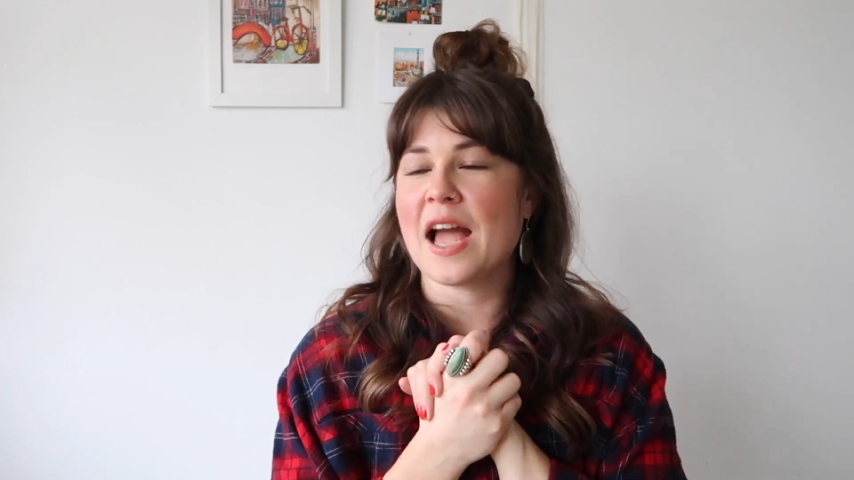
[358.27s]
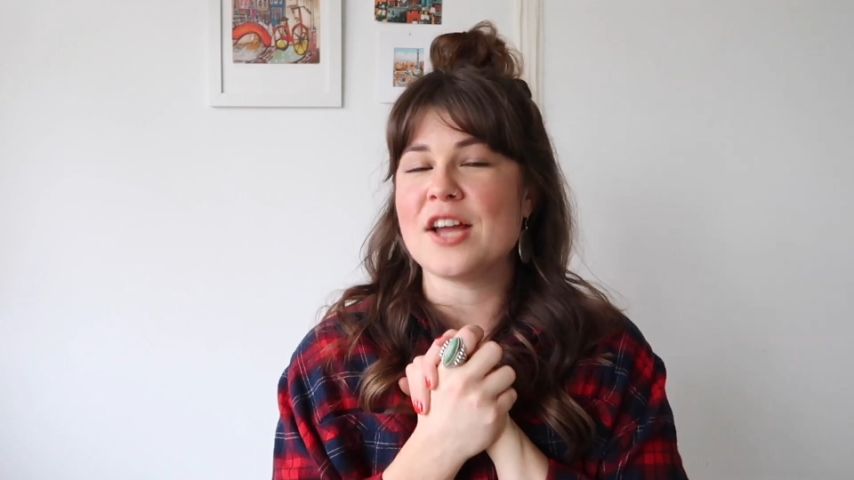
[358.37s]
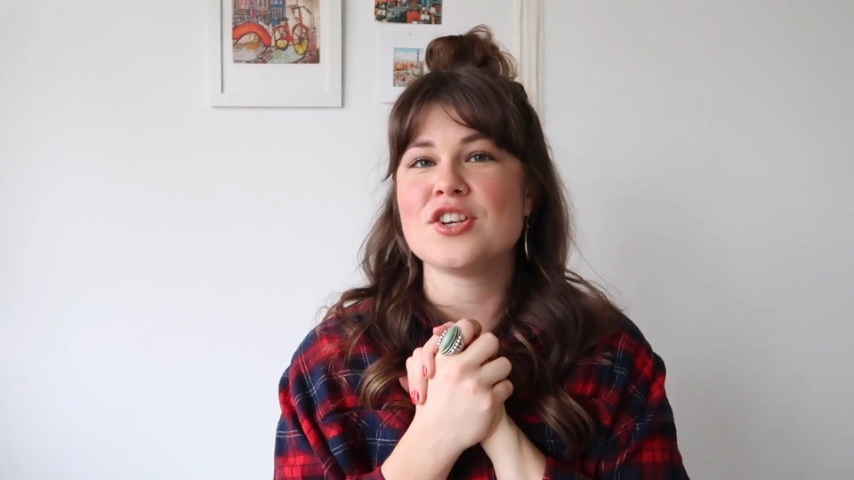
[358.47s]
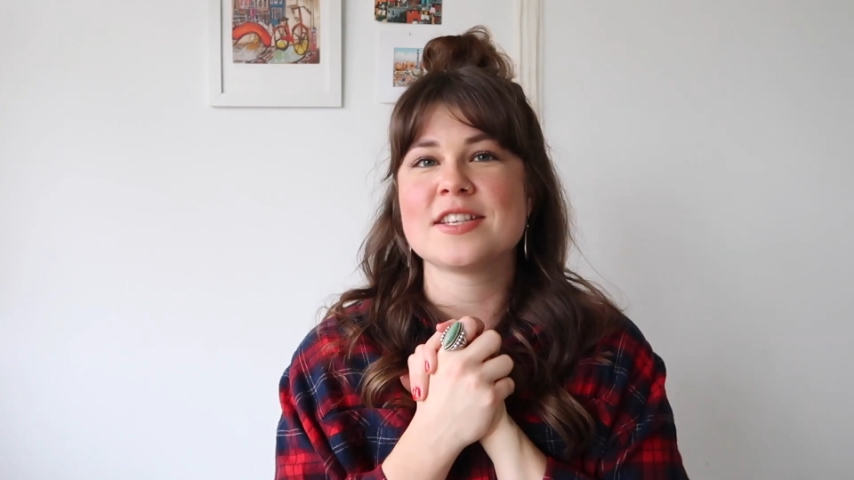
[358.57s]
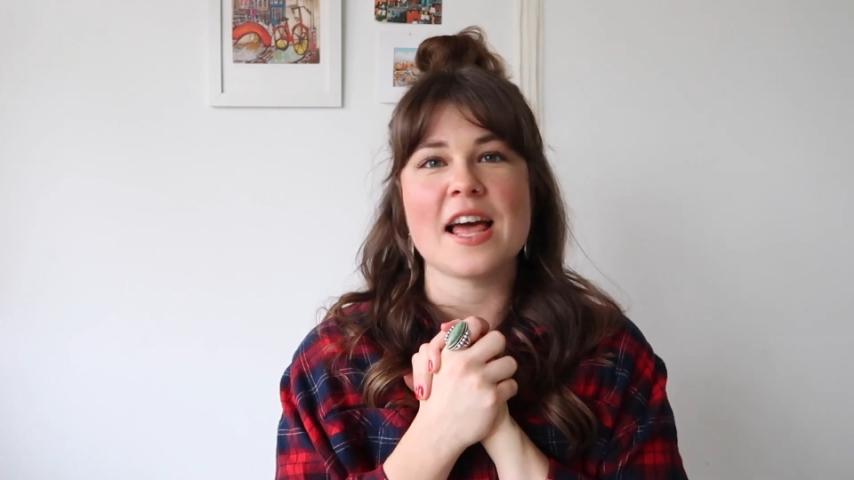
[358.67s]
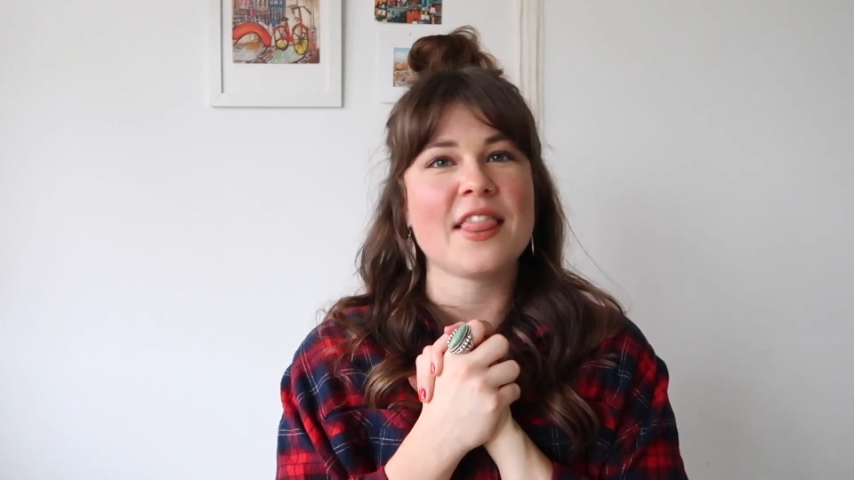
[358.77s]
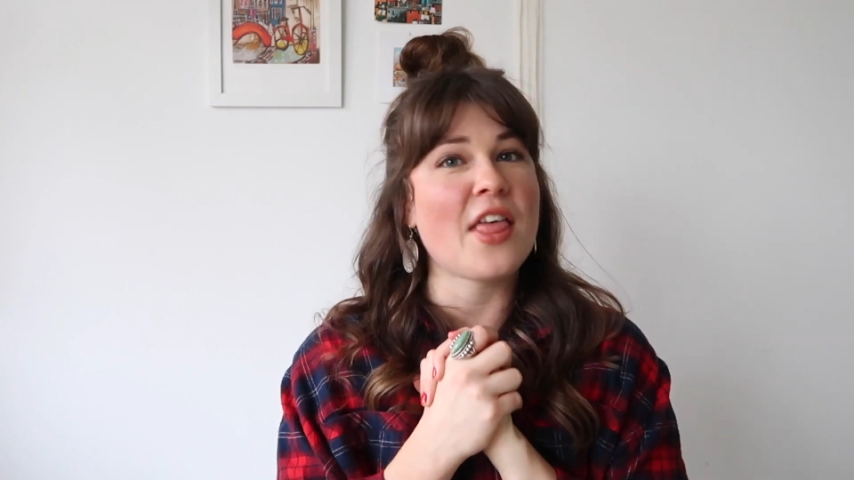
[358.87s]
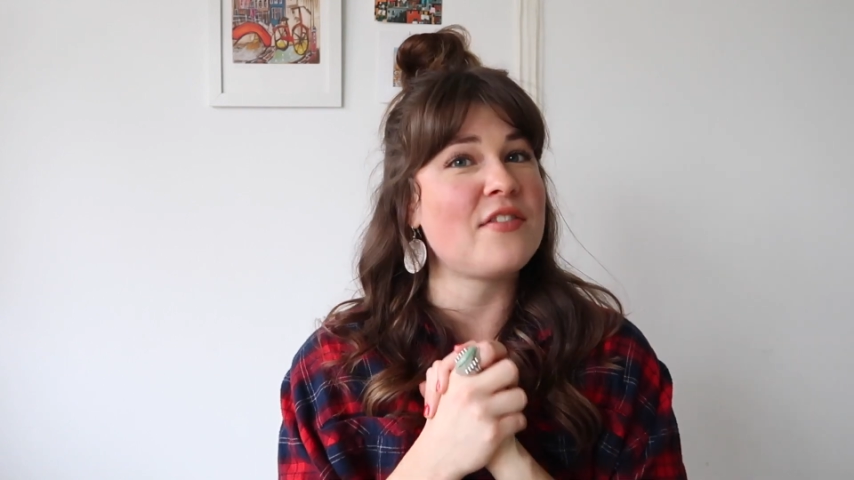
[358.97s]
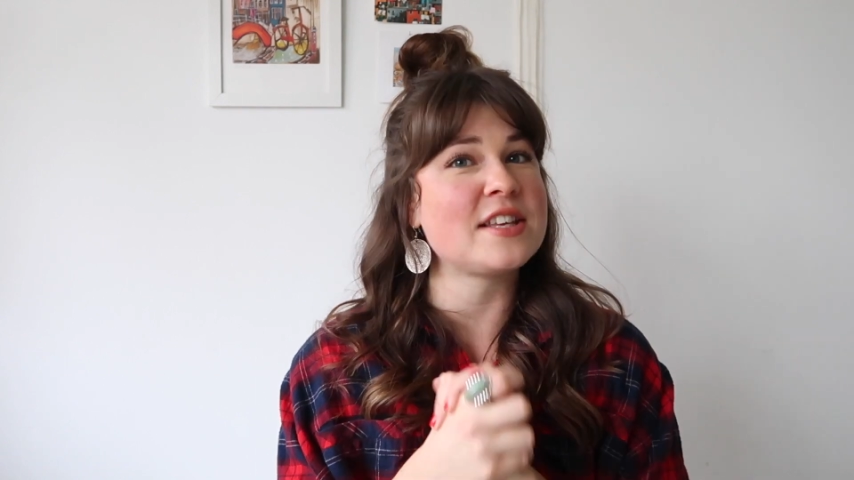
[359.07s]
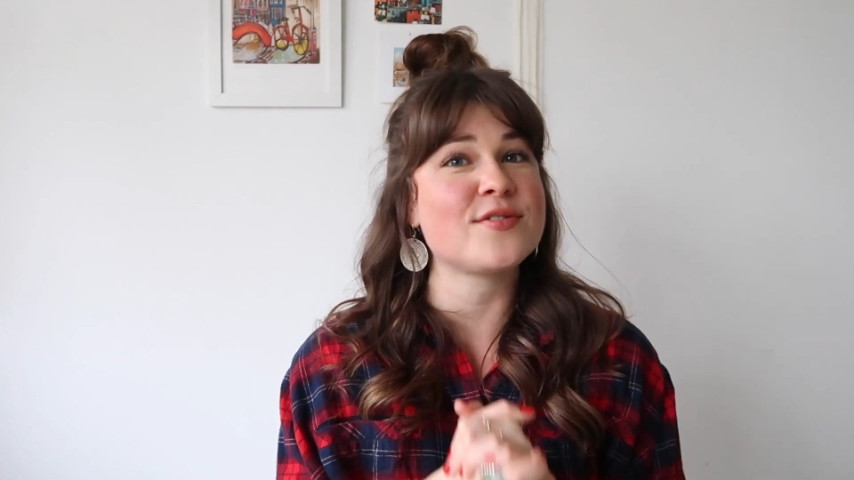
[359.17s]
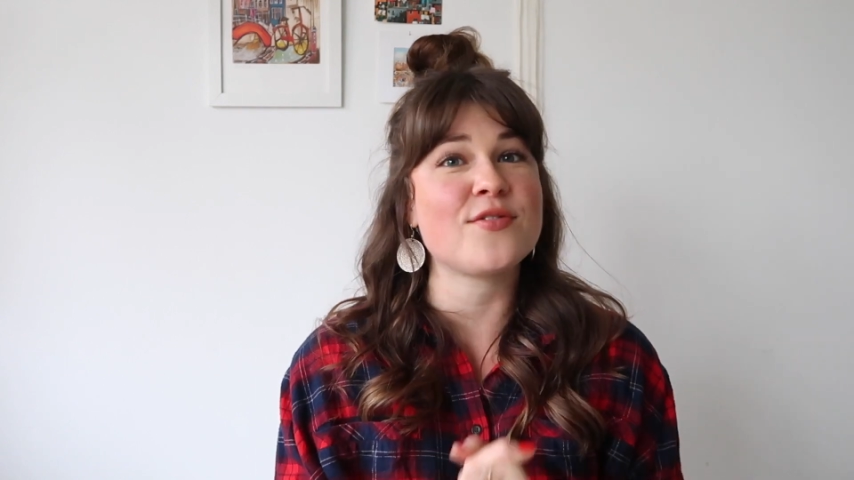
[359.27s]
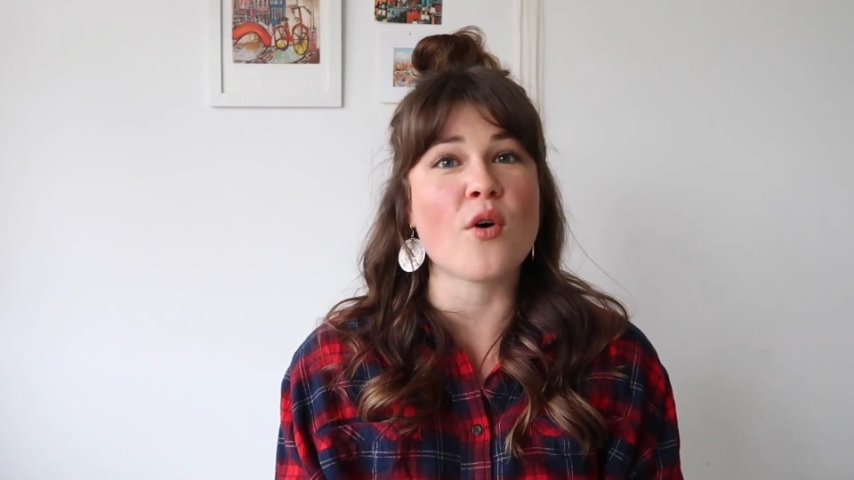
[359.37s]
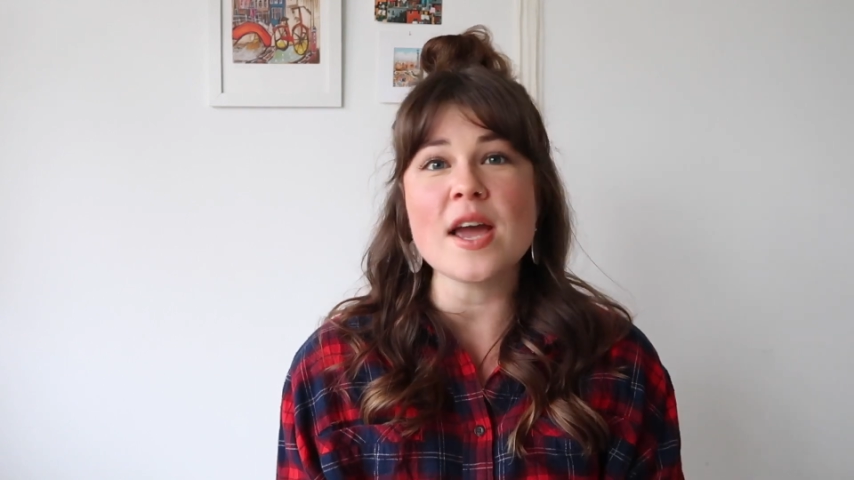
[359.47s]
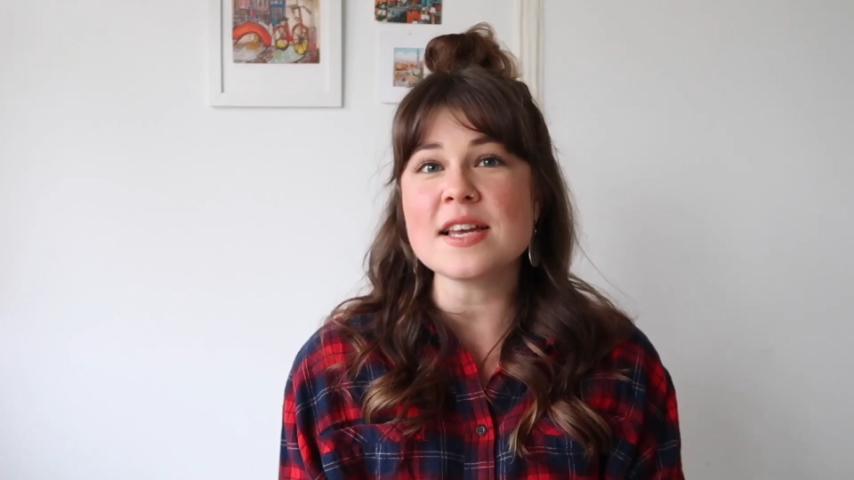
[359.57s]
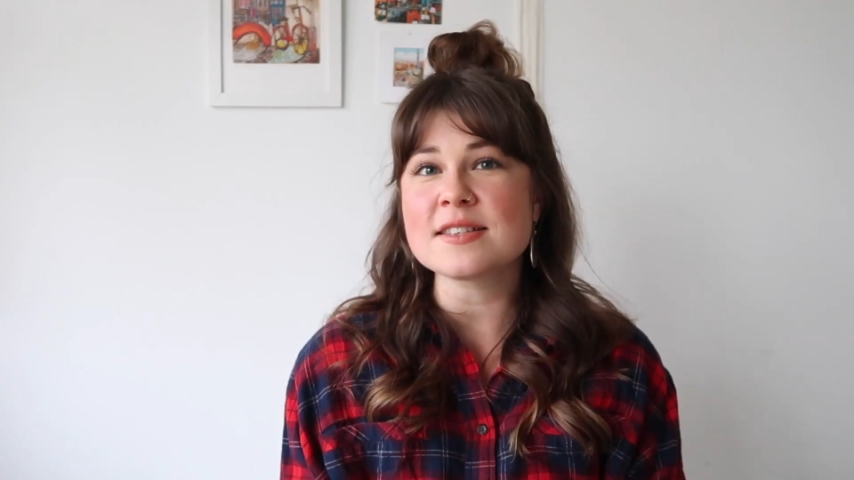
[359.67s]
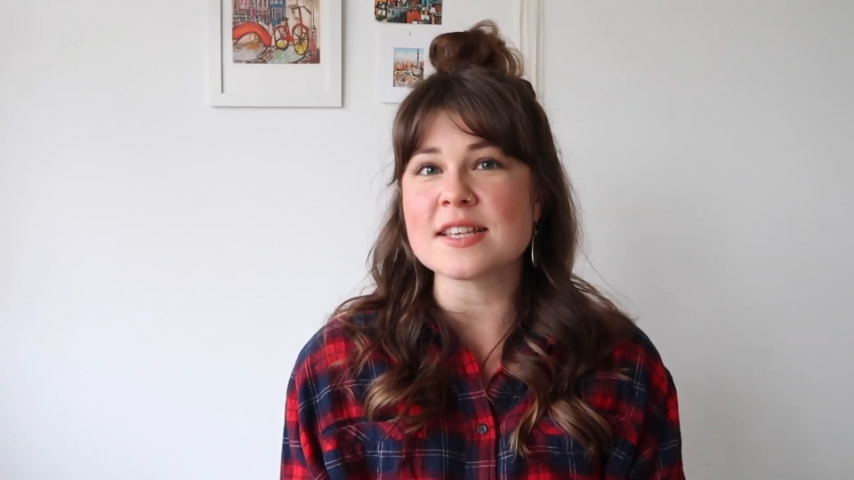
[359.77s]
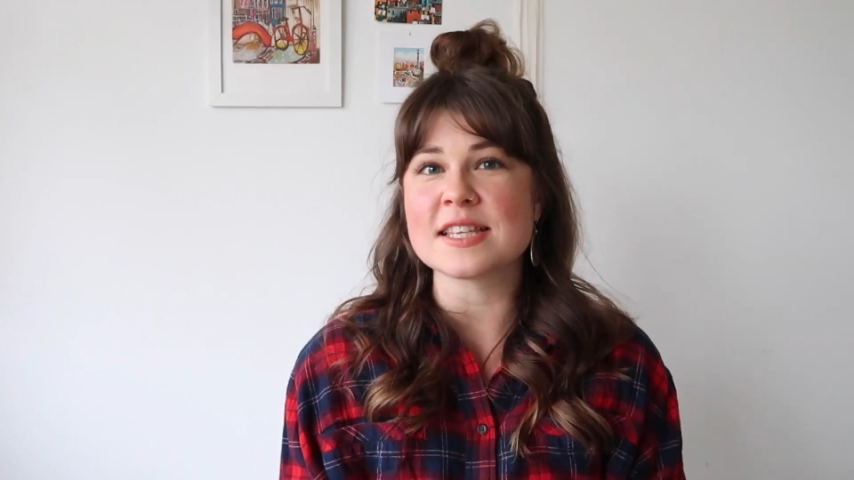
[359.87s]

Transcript: I love his voice.